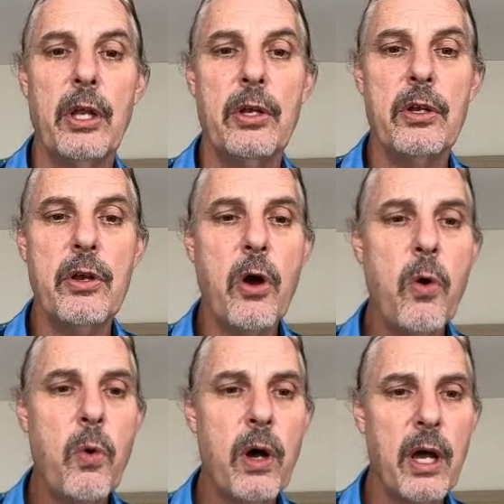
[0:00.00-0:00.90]

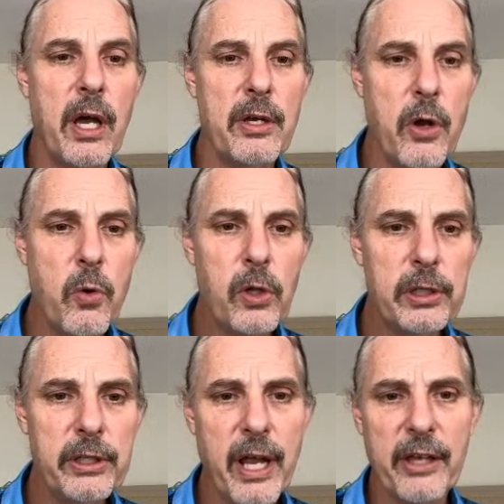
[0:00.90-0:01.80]
No
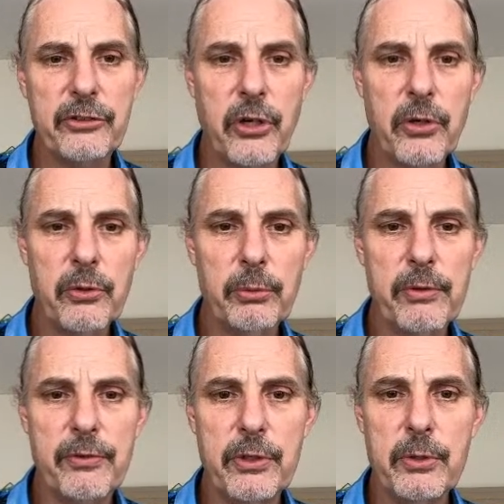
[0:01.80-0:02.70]
clear external
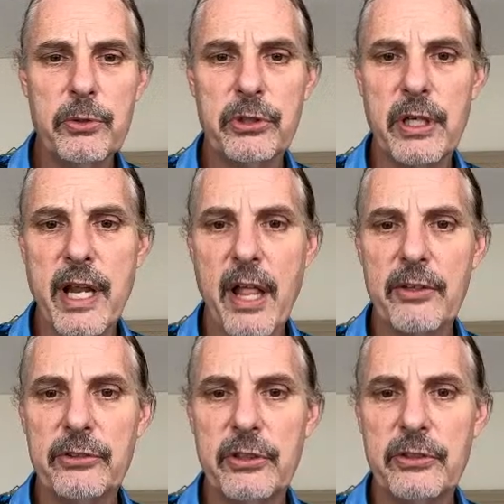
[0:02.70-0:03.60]
reviews and
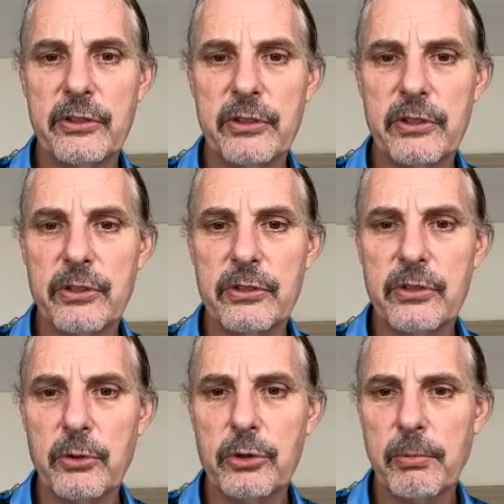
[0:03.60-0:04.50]
analysis, and
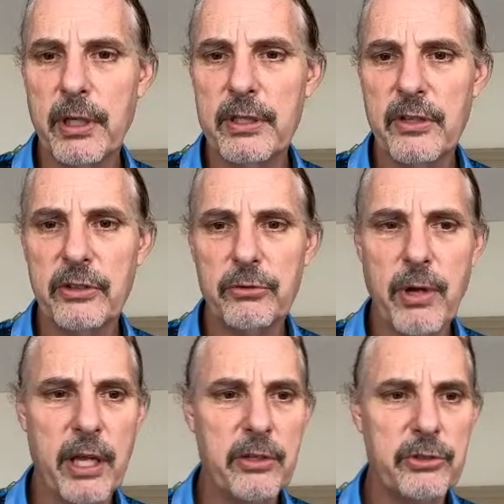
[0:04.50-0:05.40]
Social Blade doesn't
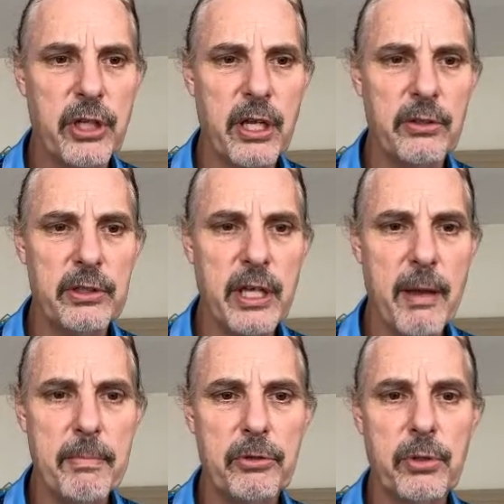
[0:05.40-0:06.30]
track your channel
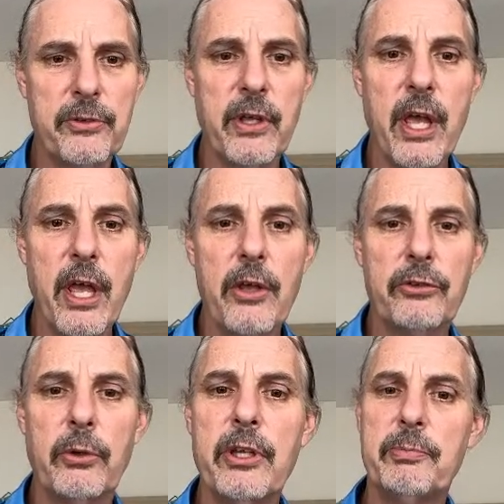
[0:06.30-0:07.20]
yet, but trends. So it's